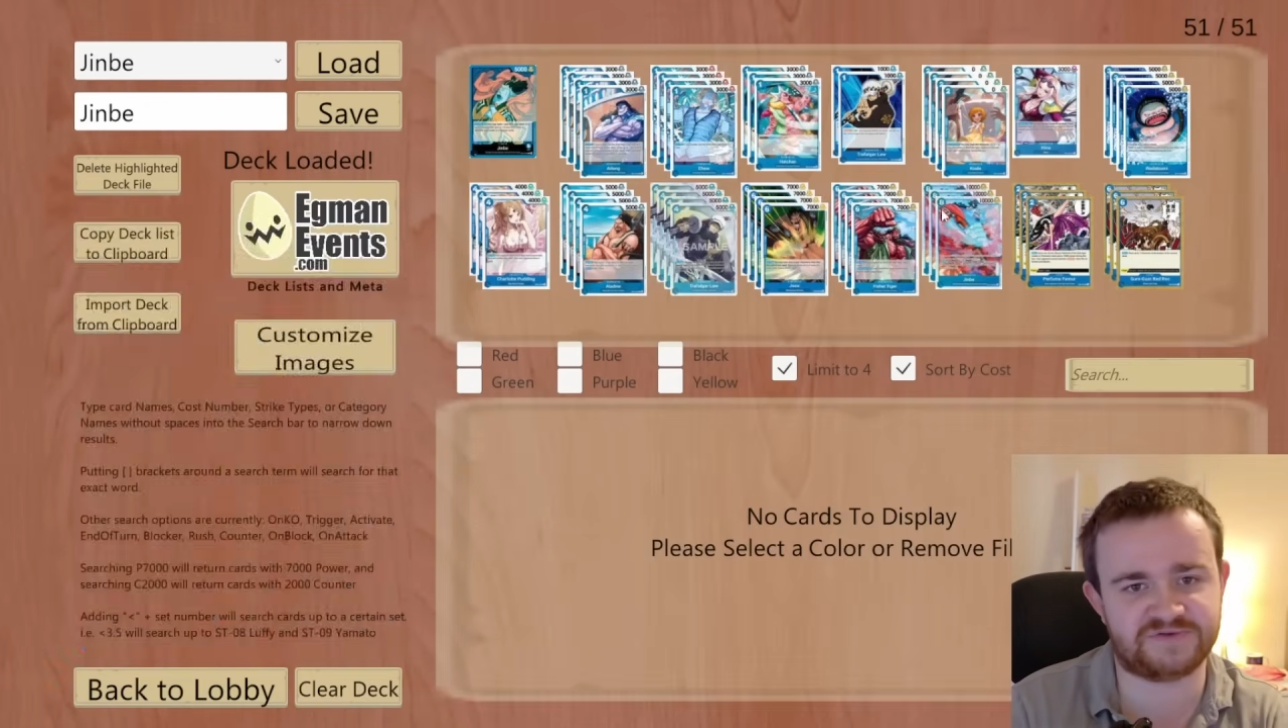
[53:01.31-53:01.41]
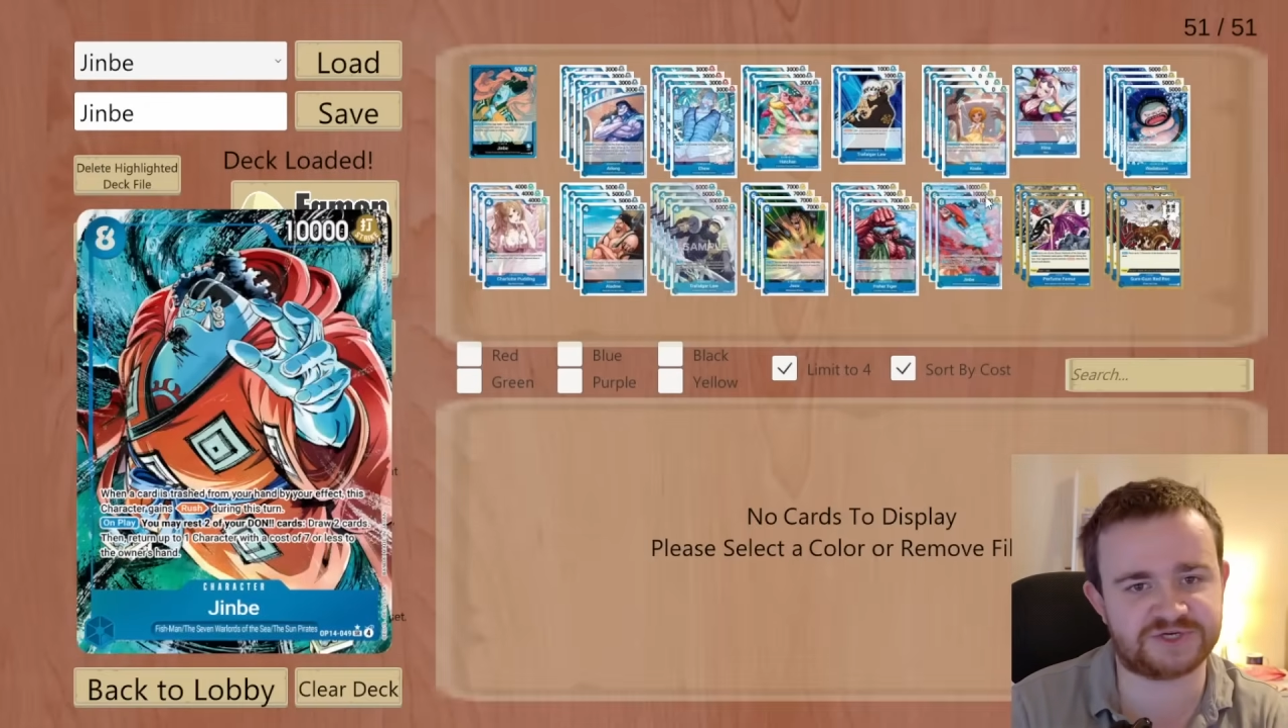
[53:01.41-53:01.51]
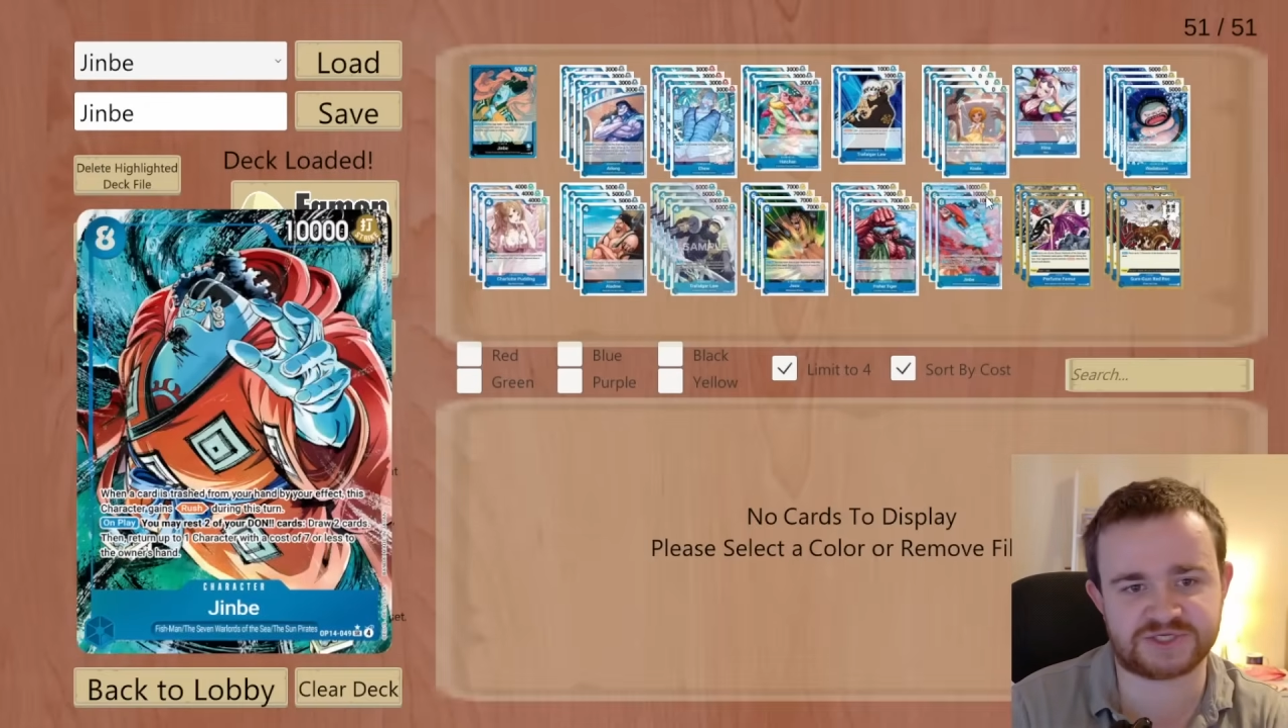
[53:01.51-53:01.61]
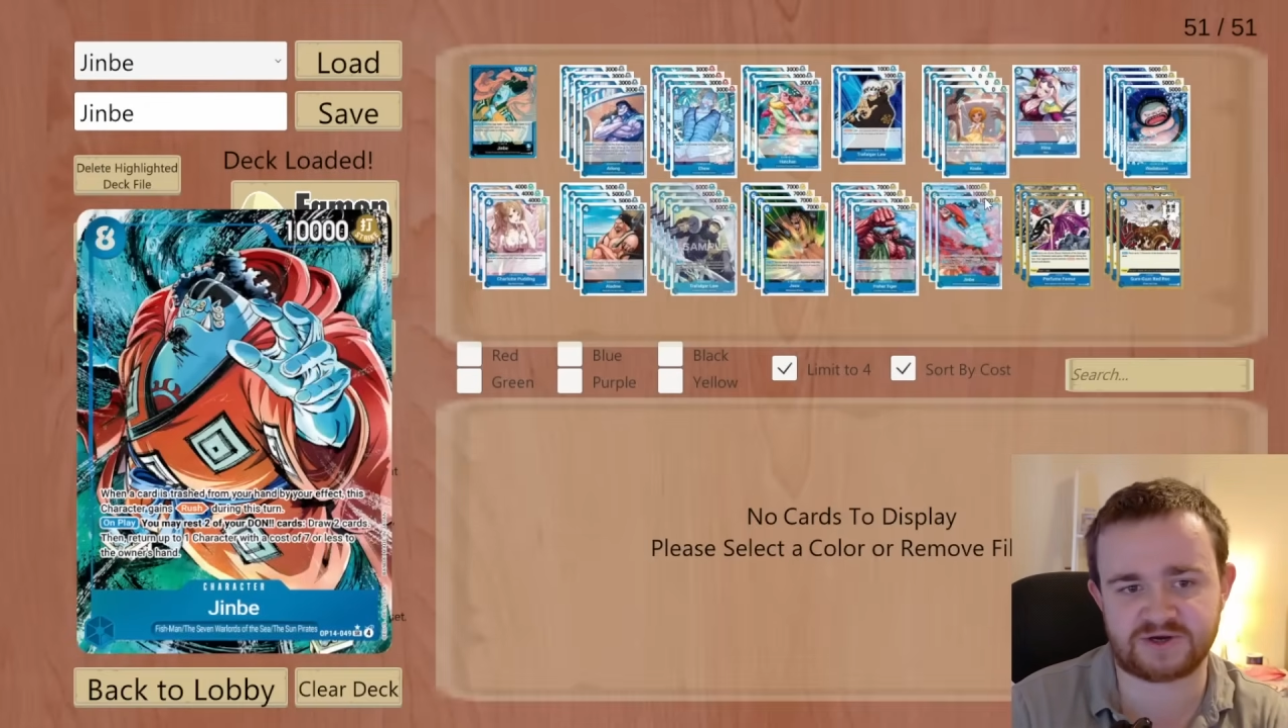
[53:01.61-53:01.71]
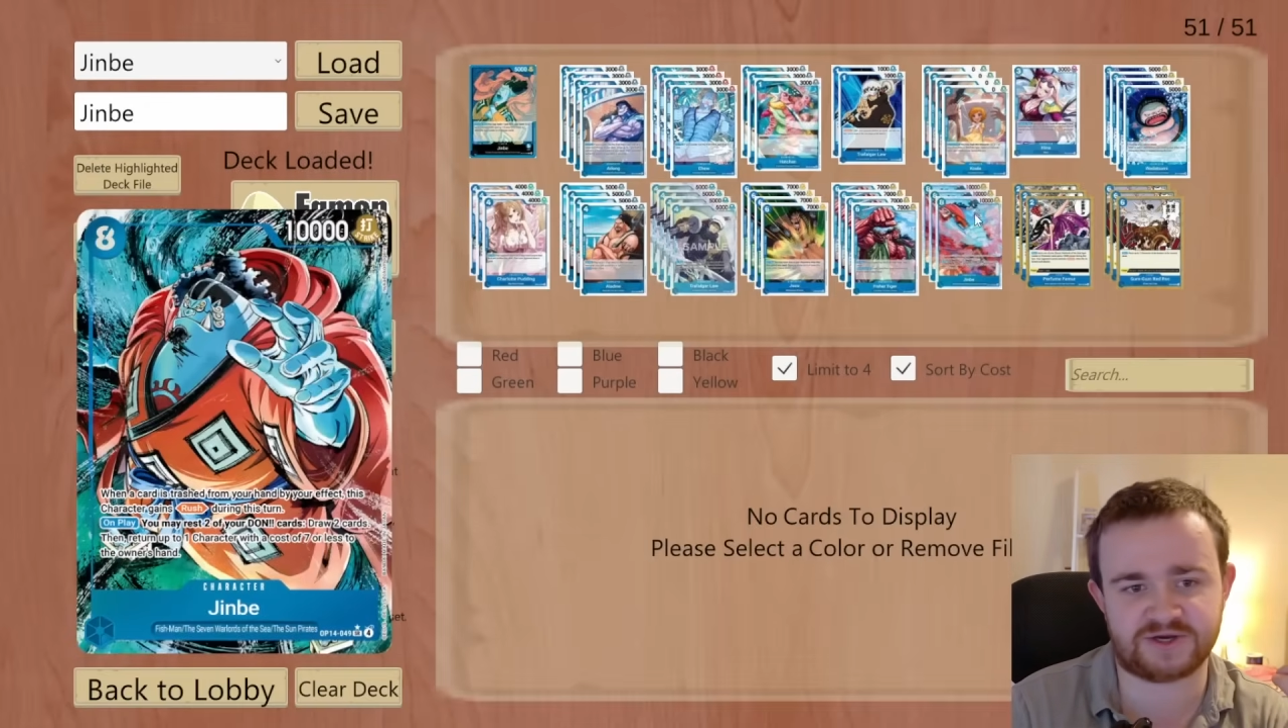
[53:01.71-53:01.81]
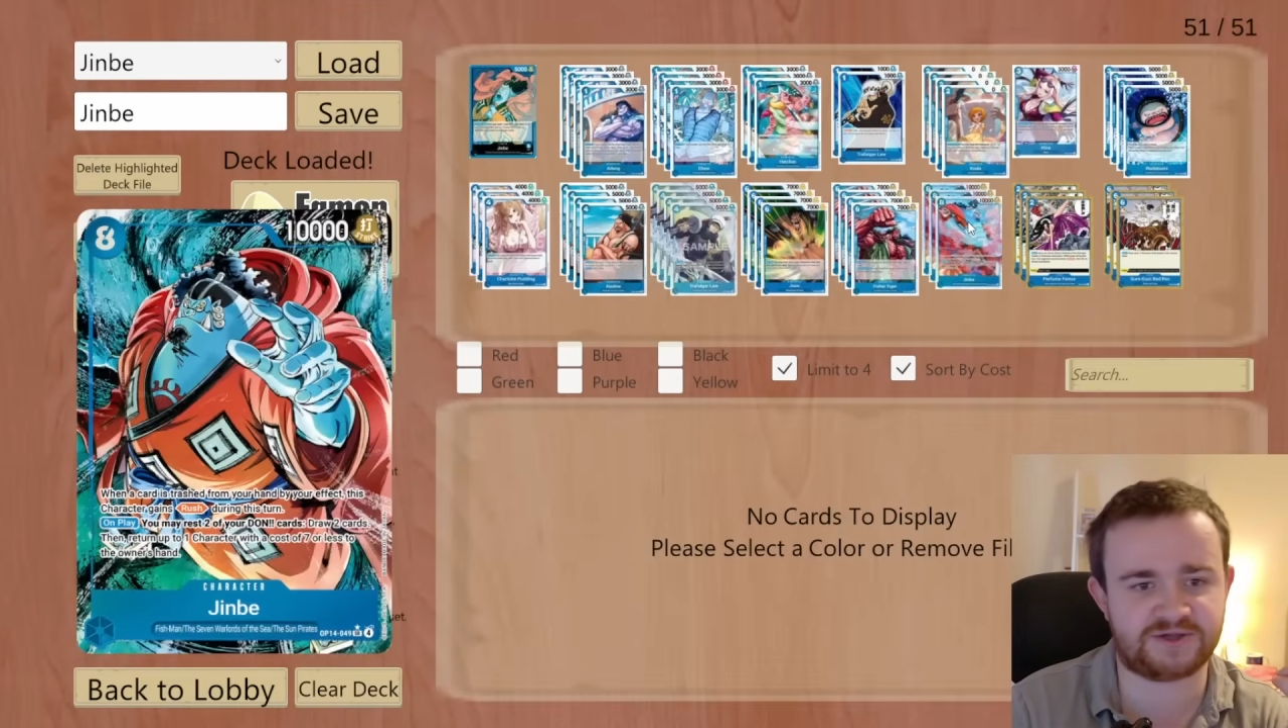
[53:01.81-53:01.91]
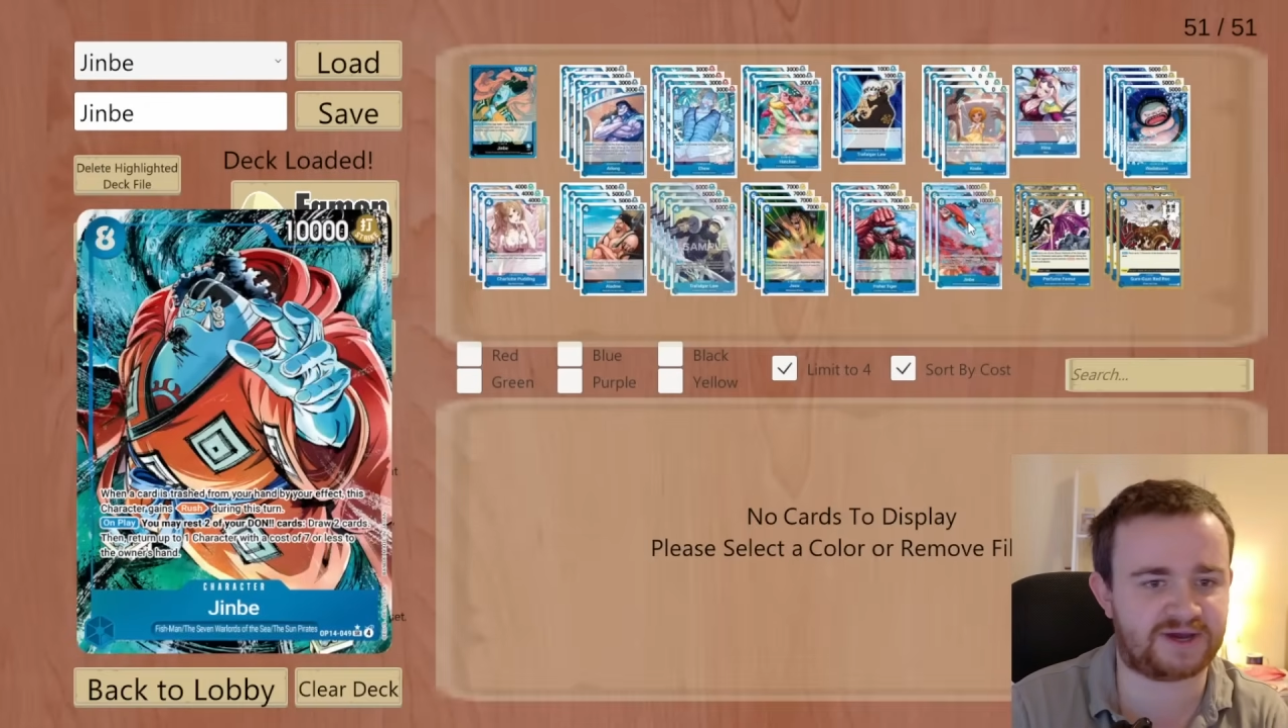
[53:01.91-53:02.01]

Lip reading: Fisher Target,